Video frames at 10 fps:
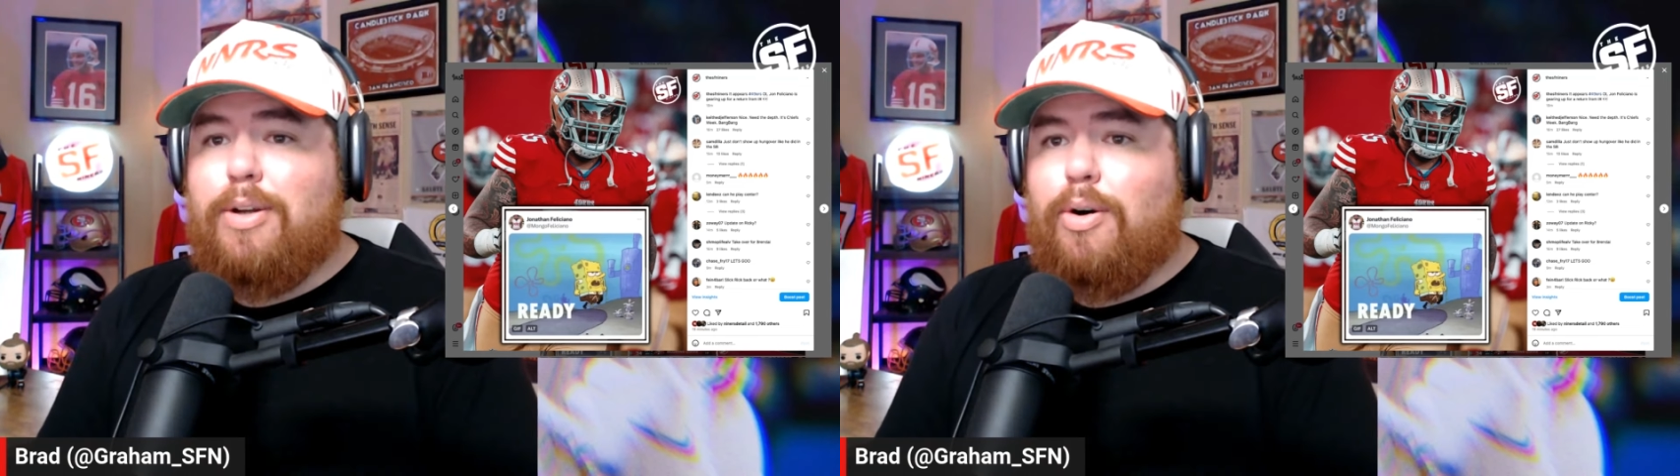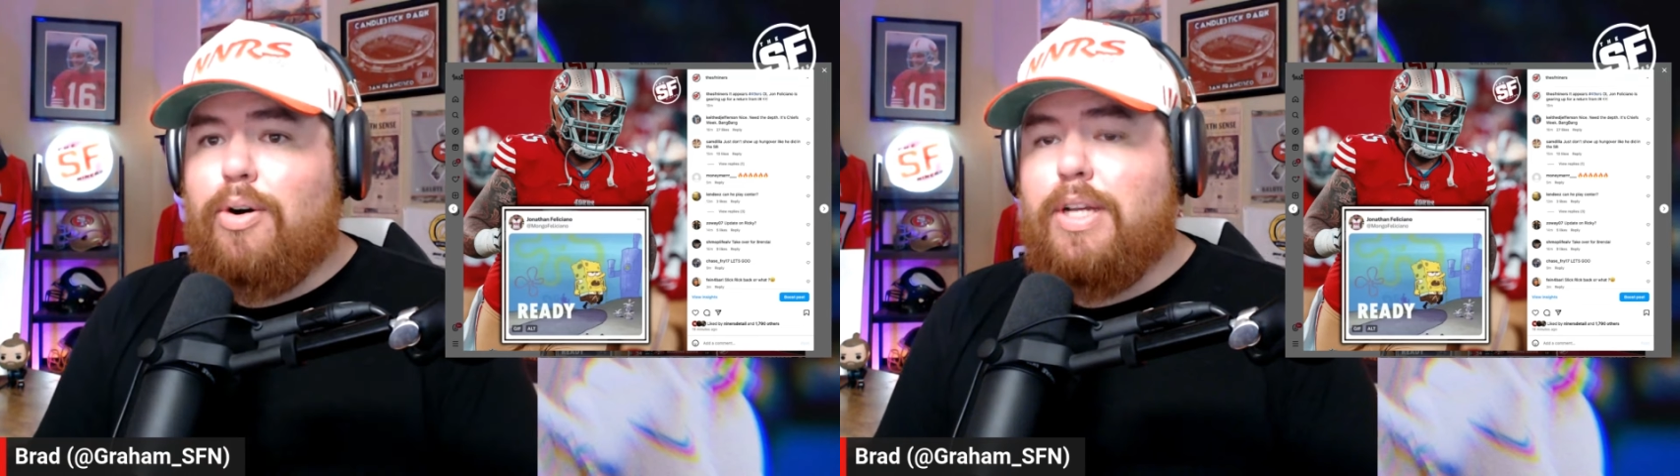
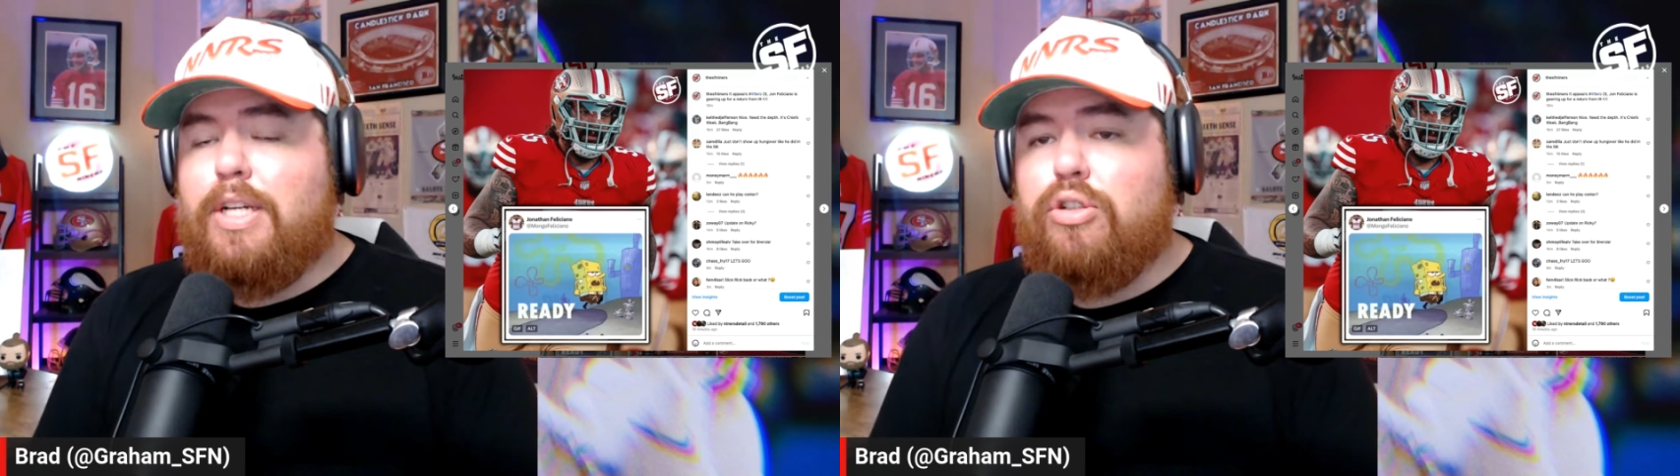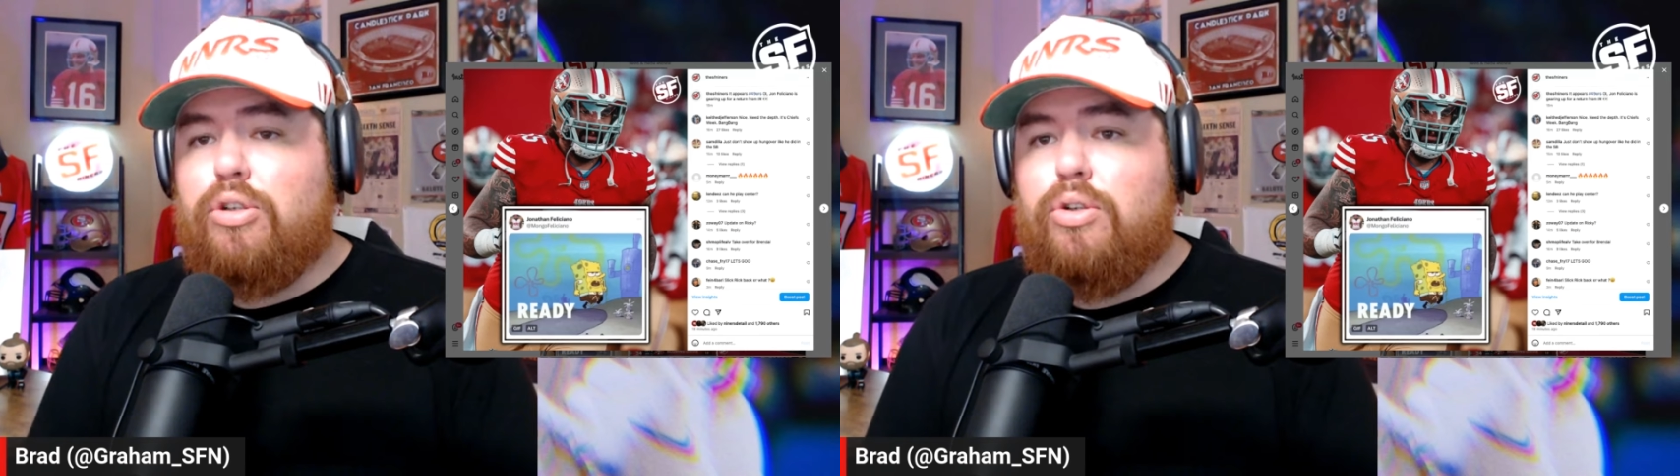on
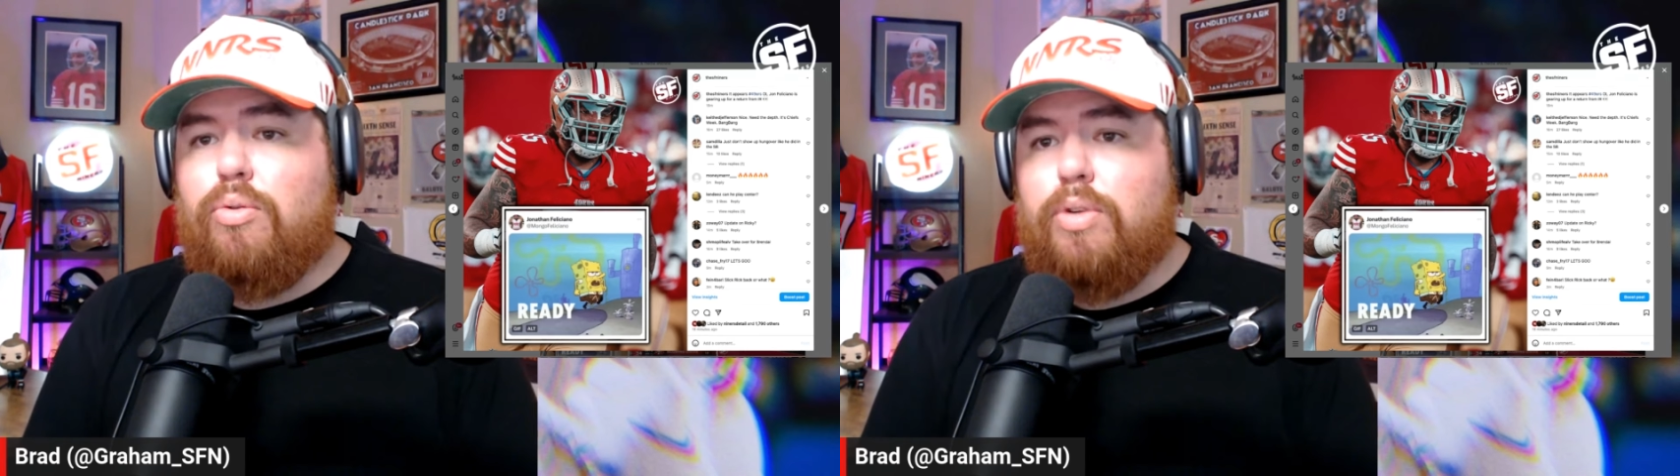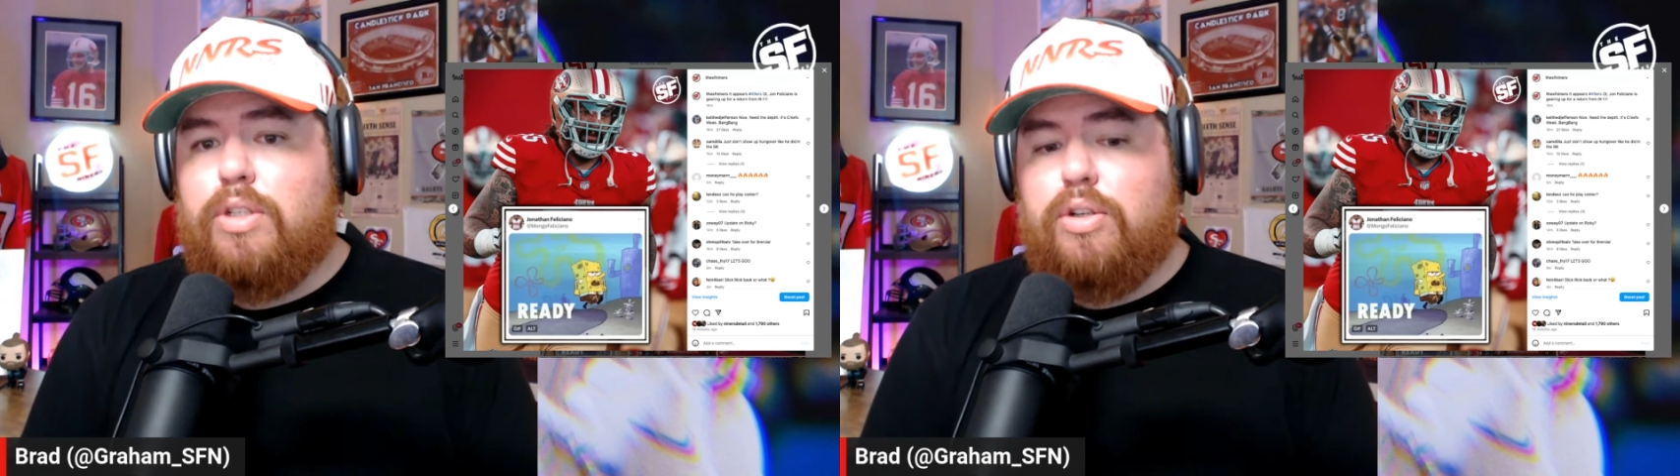injured
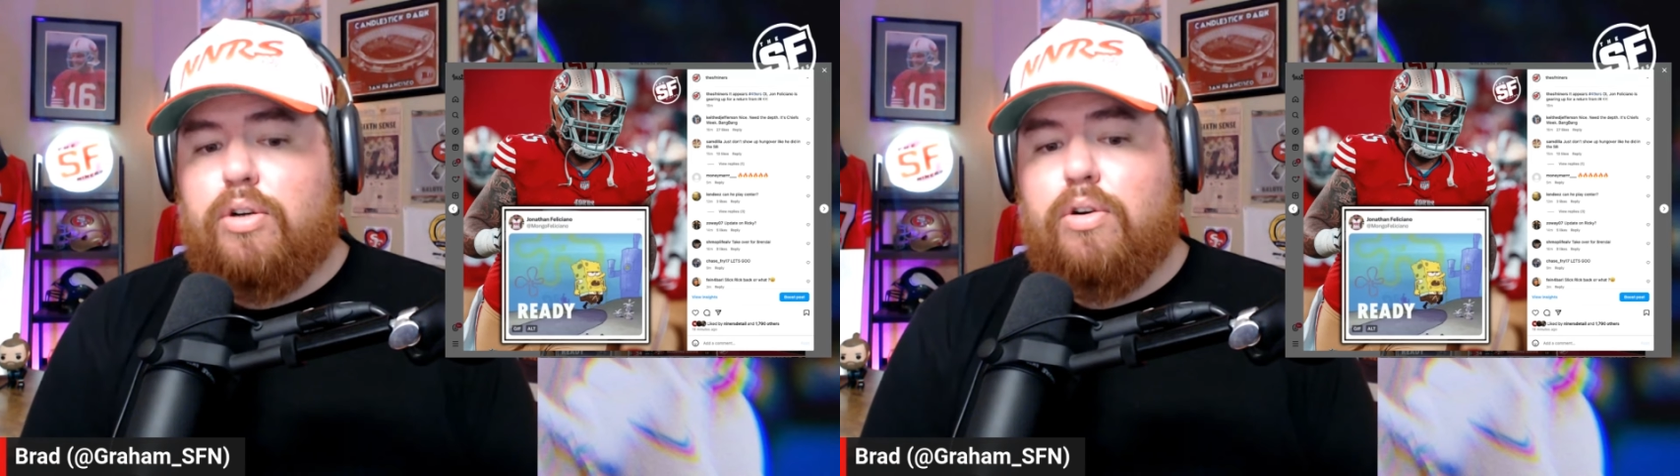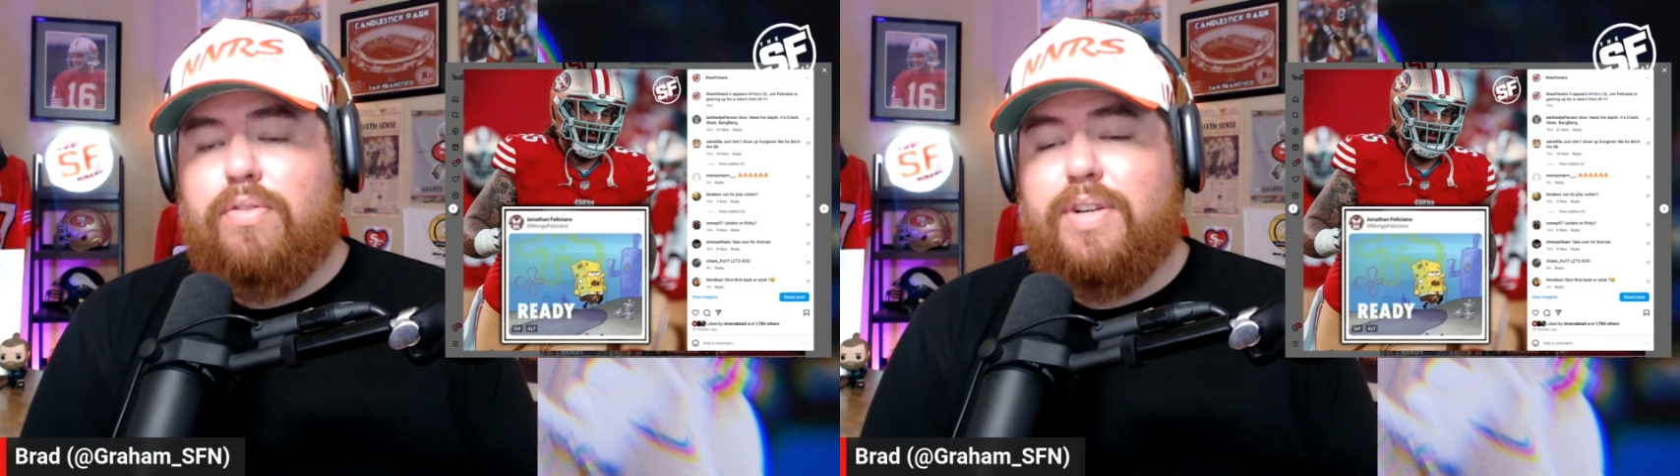reserve